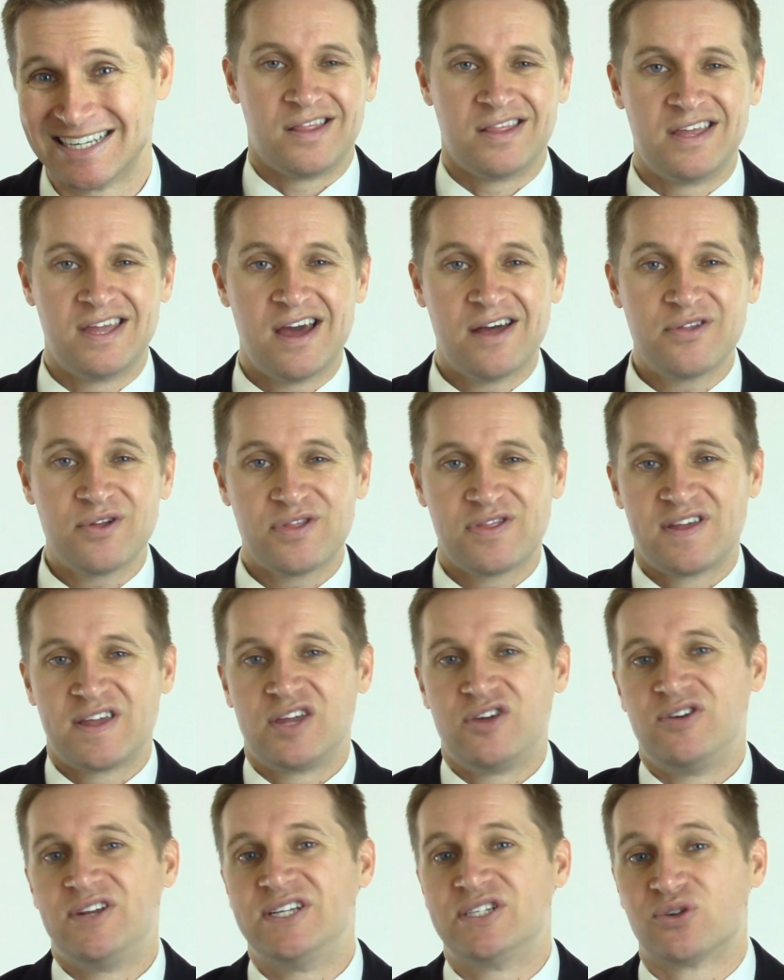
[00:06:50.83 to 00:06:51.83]
The other thing
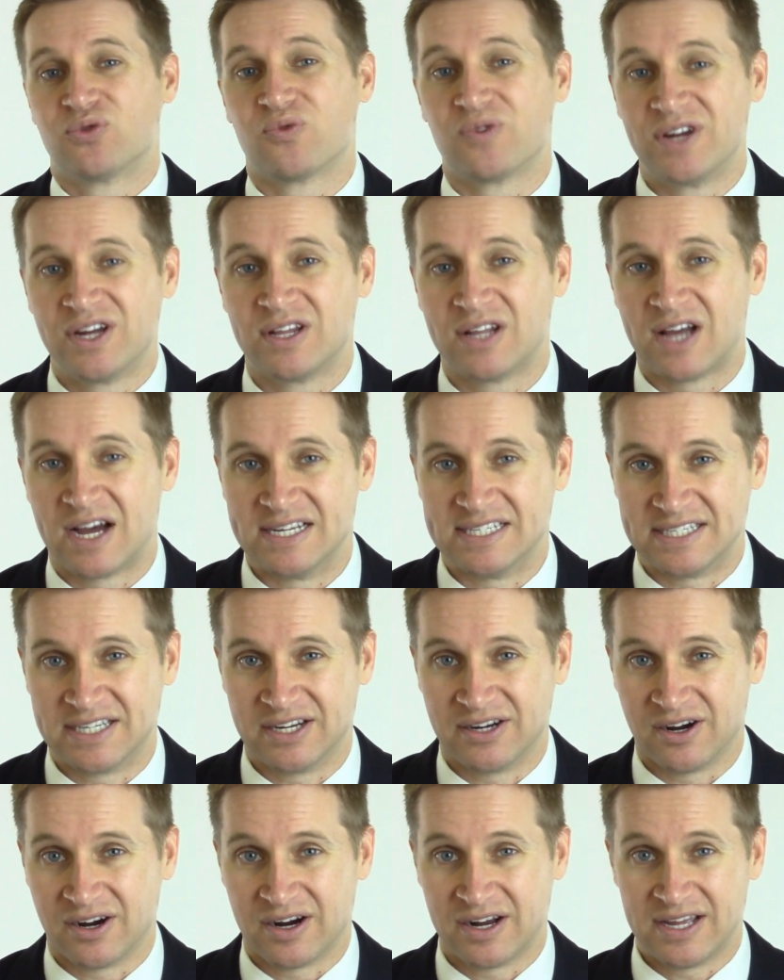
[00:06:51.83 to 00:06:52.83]
you need to realize
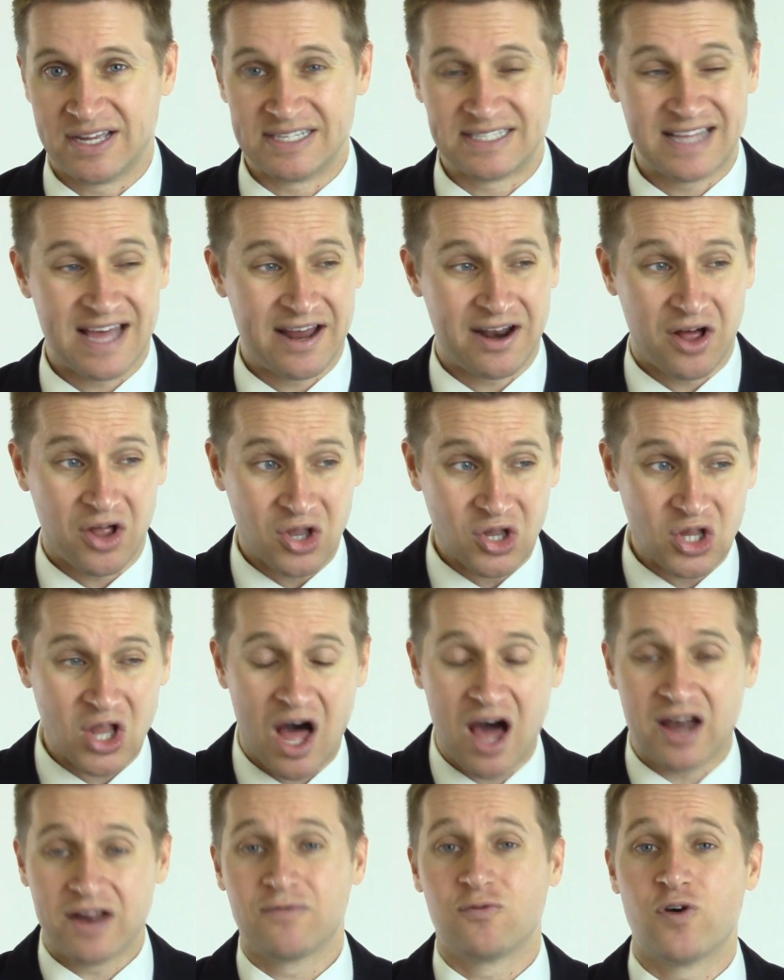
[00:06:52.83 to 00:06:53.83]
here is that a
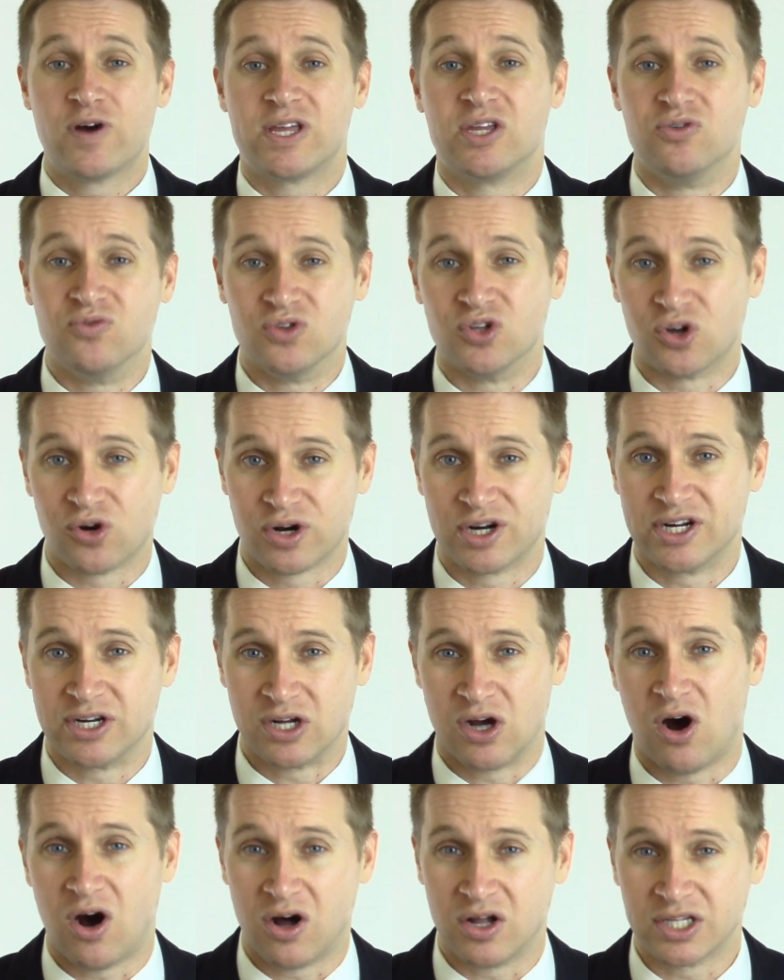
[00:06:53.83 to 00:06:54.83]
lot of what you learn in
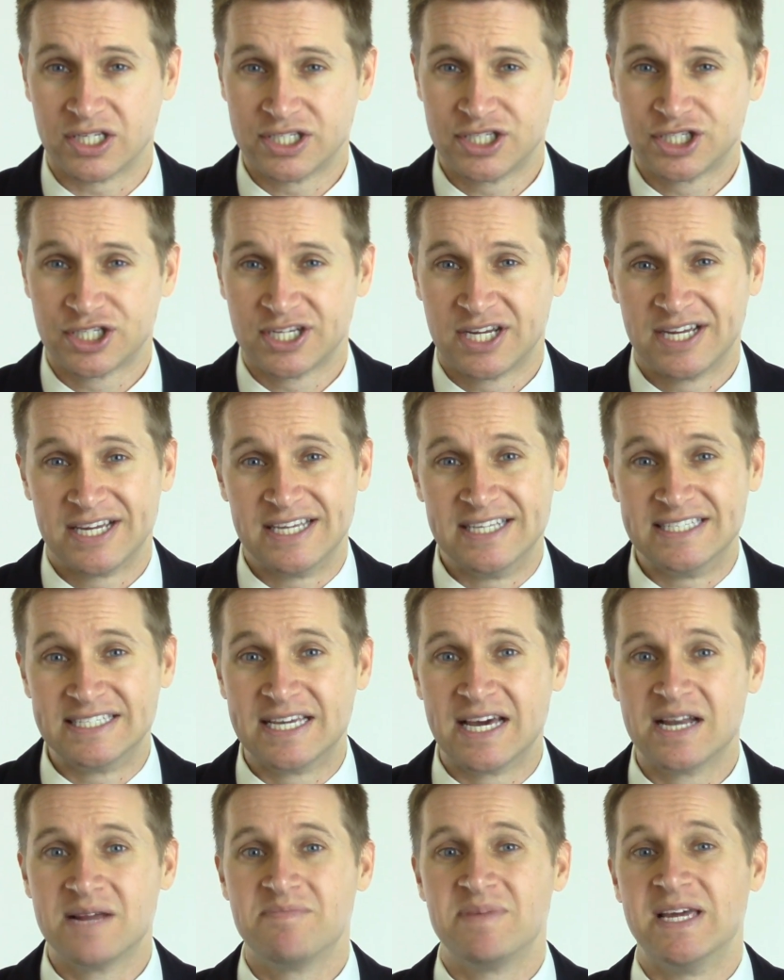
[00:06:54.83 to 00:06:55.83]
college is
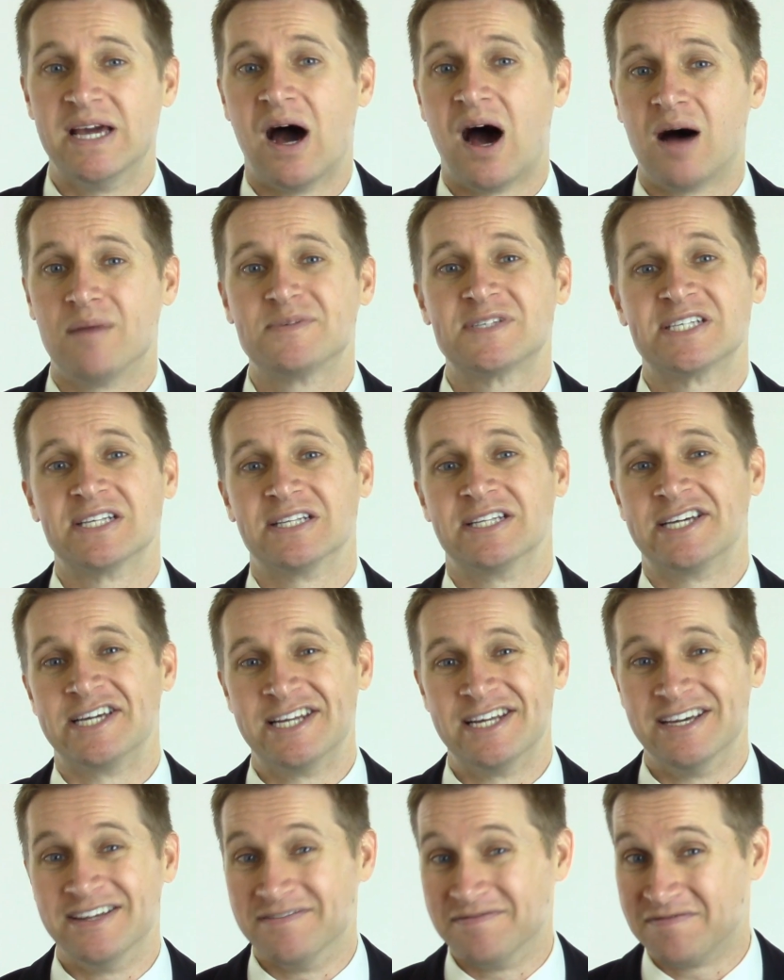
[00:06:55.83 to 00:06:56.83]
going to be
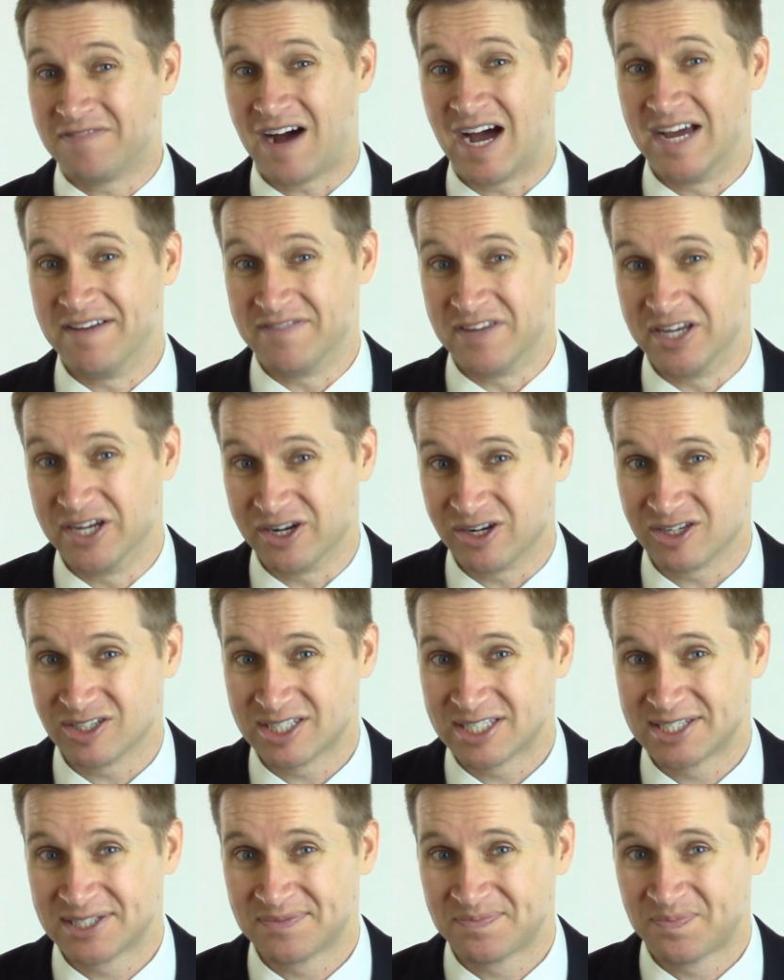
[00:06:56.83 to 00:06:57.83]
obsolete in five
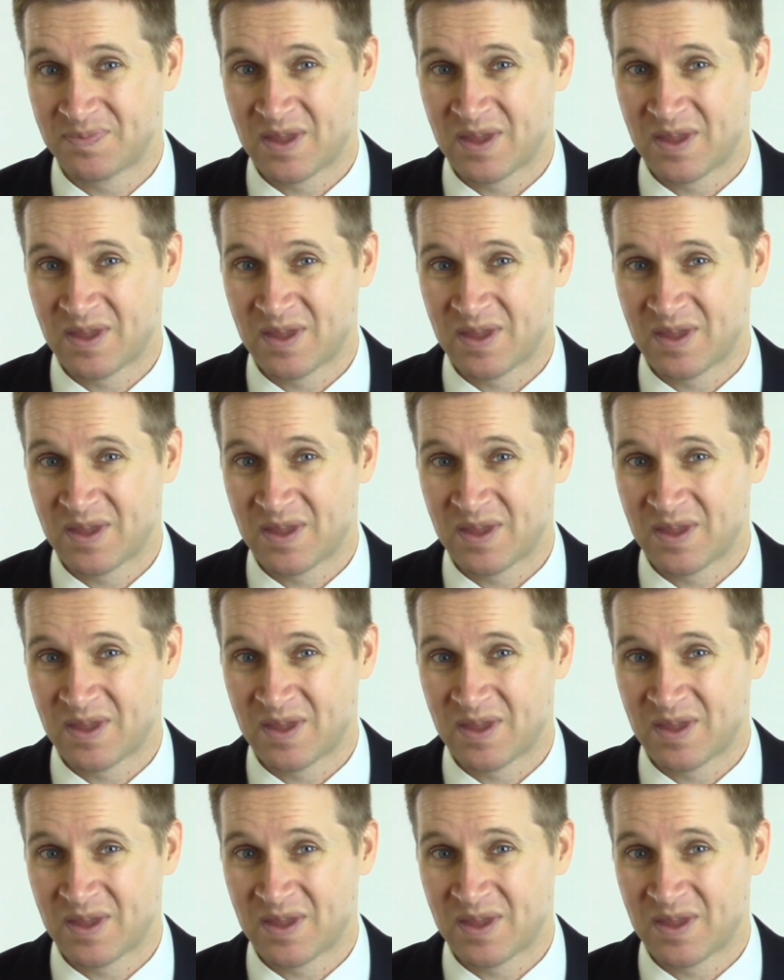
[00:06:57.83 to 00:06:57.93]
years.